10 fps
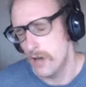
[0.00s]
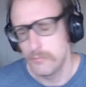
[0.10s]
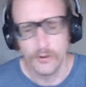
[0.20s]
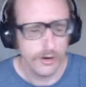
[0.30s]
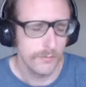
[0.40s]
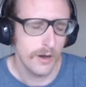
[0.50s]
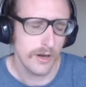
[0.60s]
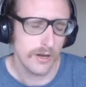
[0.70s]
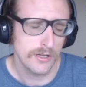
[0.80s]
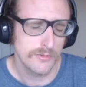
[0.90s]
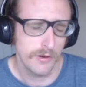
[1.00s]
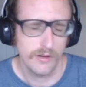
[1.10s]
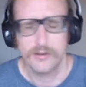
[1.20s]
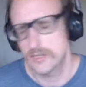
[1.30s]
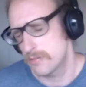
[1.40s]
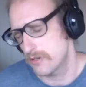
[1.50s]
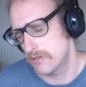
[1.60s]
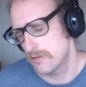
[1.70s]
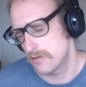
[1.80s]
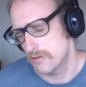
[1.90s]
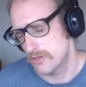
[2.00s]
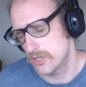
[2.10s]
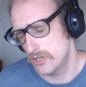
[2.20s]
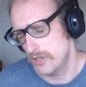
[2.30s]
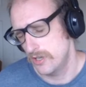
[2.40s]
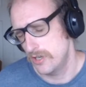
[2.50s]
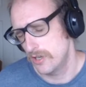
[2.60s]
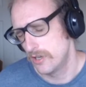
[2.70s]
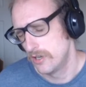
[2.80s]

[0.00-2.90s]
bookmarks, regular expression searching,